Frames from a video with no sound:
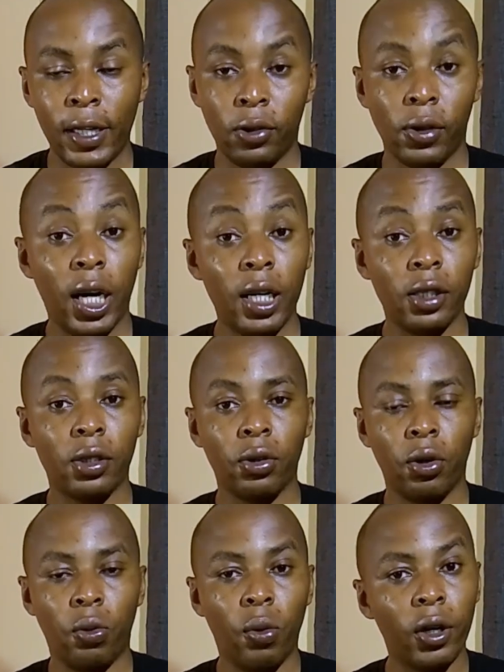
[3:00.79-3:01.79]
So that is
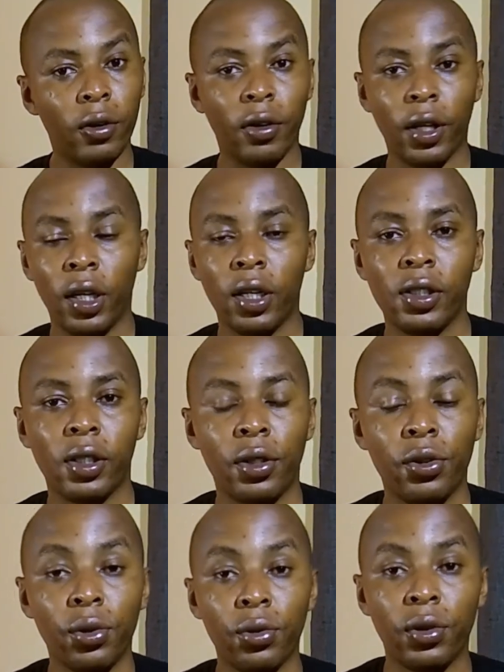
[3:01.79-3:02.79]
one of the things that
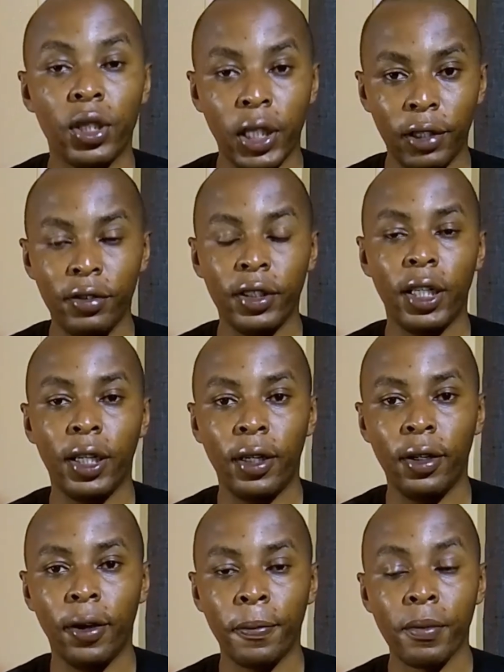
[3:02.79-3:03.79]
you should
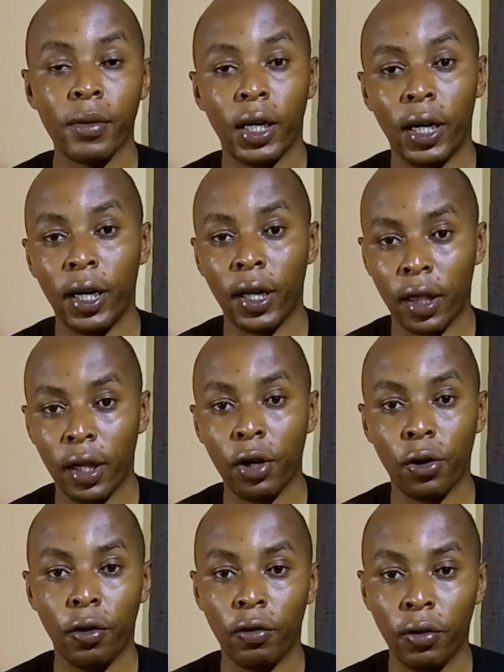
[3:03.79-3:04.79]
definitely think
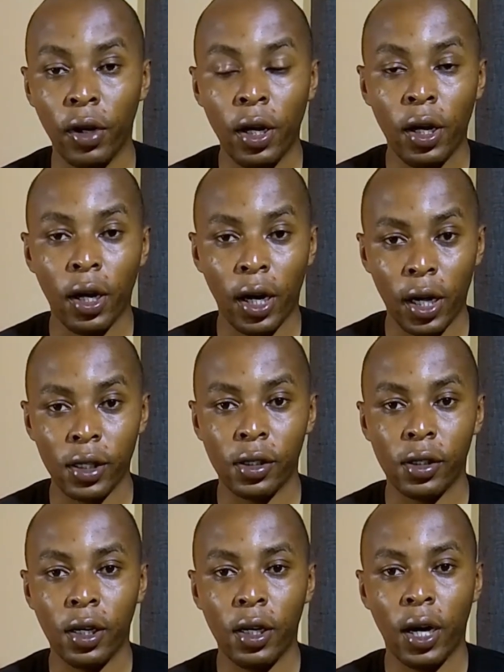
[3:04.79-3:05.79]
of as
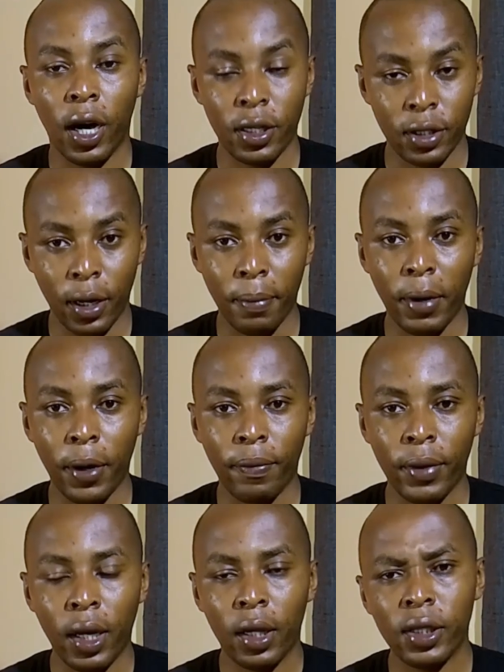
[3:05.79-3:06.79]
a Chama.
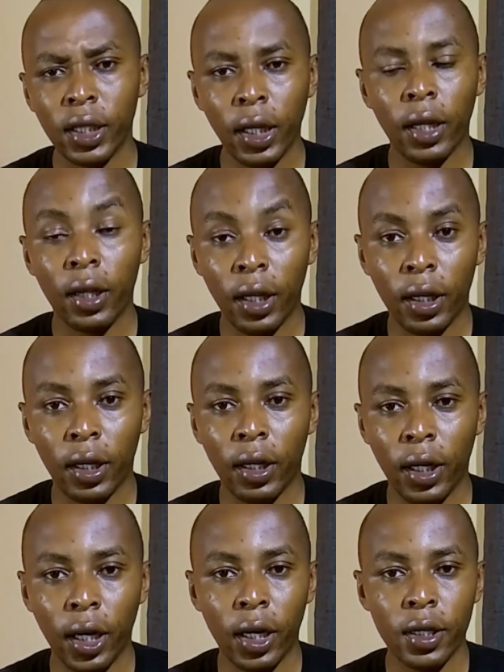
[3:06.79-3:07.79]
The second thing
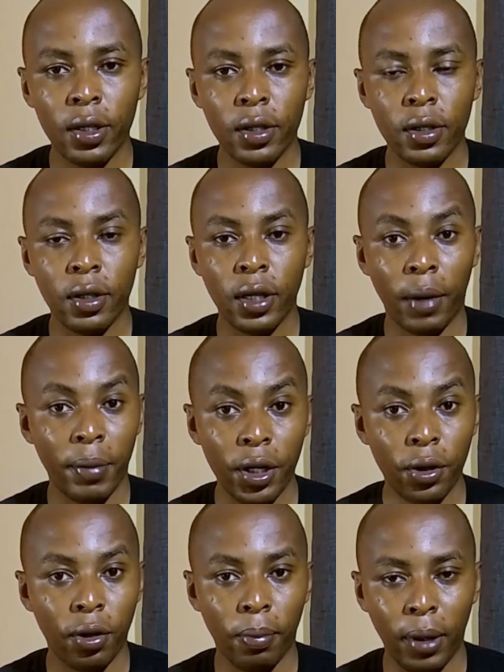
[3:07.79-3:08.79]
is a
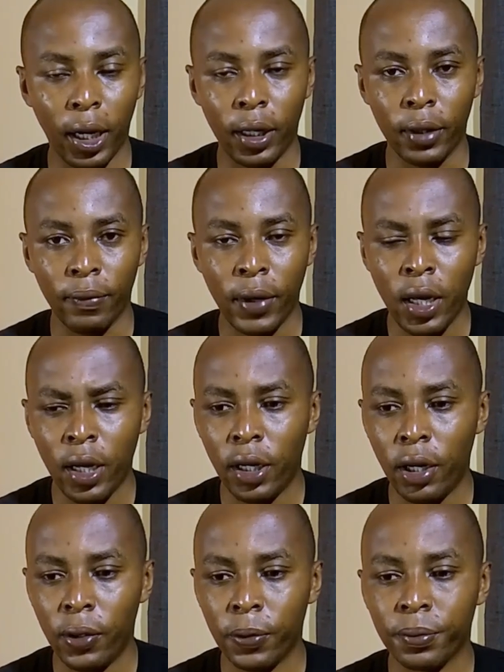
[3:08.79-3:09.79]
medical plan.
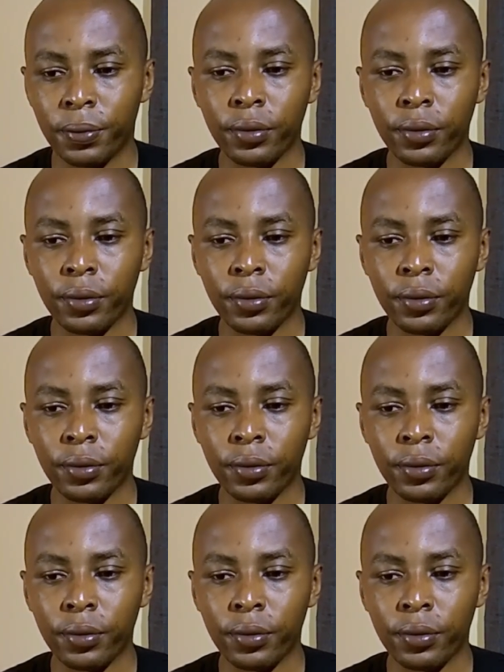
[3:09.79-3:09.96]
Now,